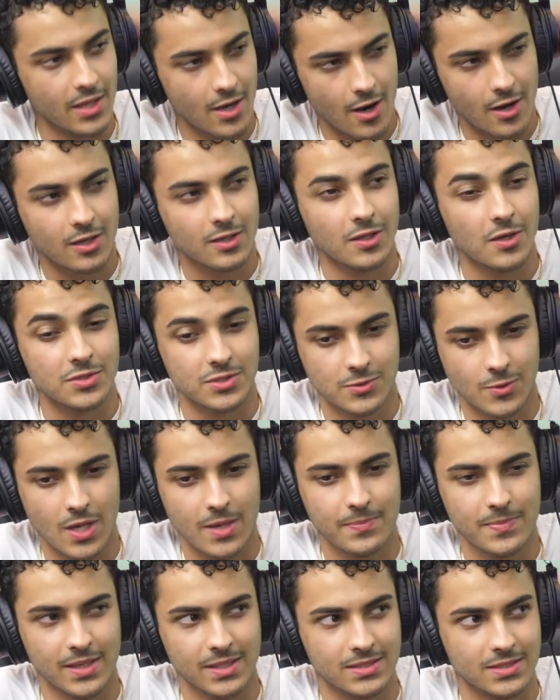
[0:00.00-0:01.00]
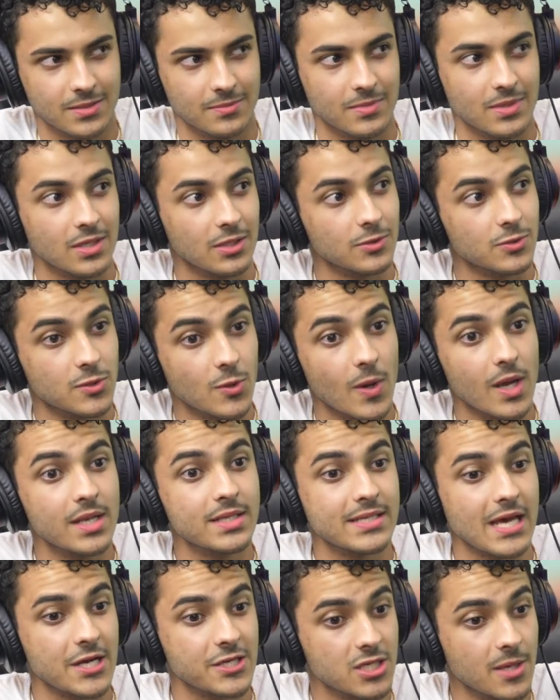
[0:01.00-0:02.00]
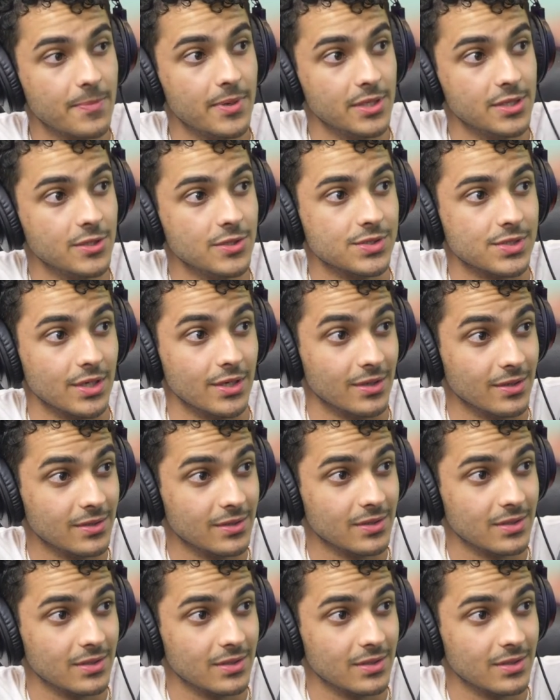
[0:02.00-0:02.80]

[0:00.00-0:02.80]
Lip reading: They are close. Dwayne picked him. Dwayne is actually a producer.